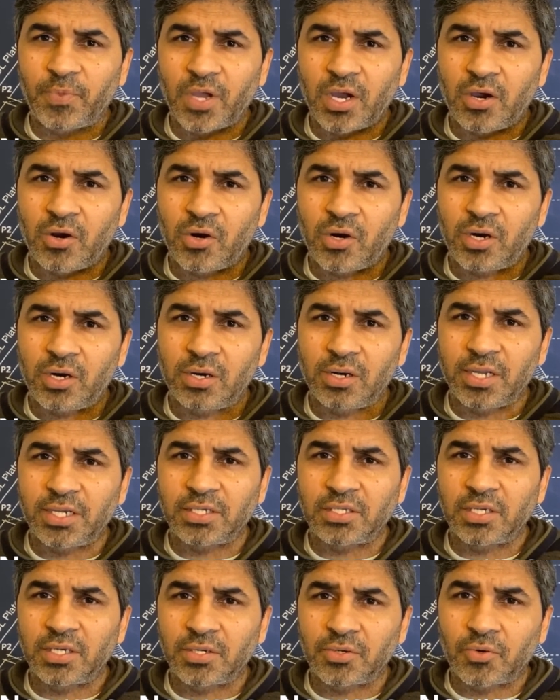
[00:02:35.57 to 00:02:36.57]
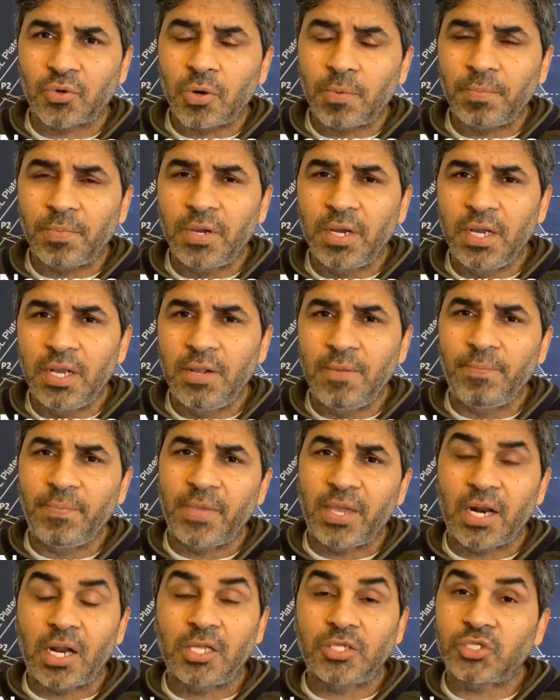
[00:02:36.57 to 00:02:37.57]
our LinkedIn group
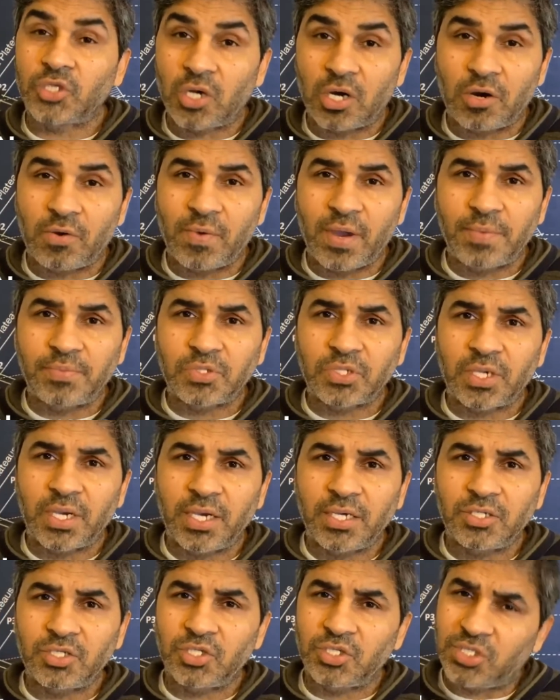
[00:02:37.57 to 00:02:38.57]
and also on our website.